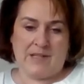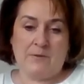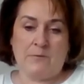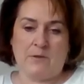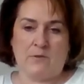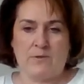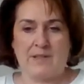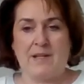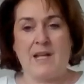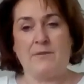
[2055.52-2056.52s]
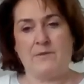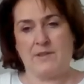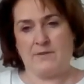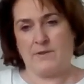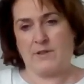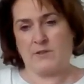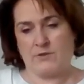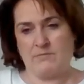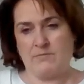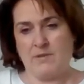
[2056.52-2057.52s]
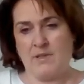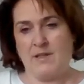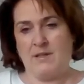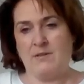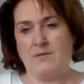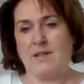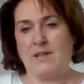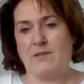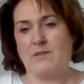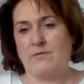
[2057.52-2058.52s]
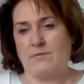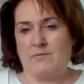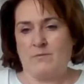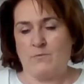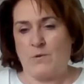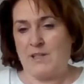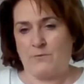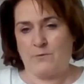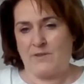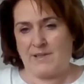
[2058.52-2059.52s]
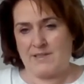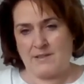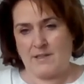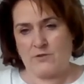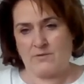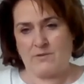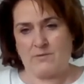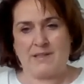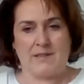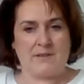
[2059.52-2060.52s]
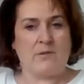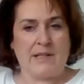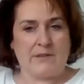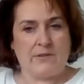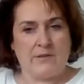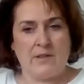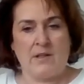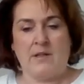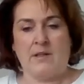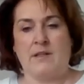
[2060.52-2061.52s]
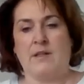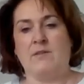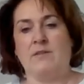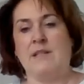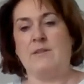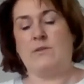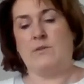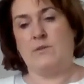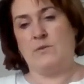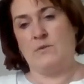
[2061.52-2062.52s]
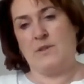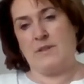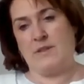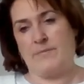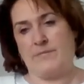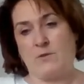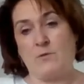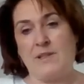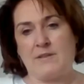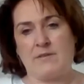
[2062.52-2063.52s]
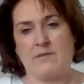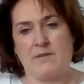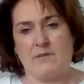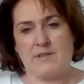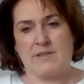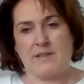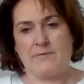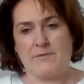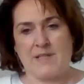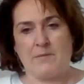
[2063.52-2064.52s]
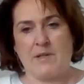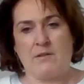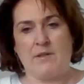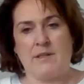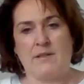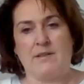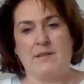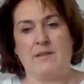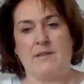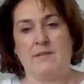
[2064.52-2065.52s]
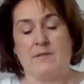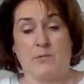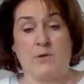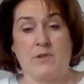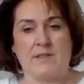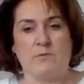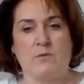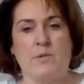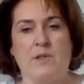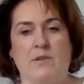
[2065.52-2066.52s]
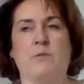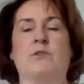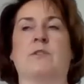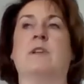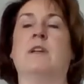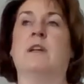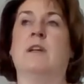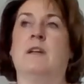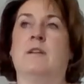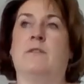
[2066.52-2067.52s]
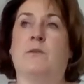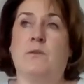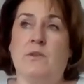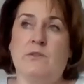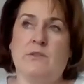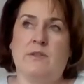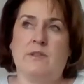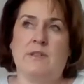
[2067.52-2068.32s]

If you already have the infection, you cannot wait for a vaccination, so then it's too late. You need to treat yourself somehow, and the products would be an option. Third,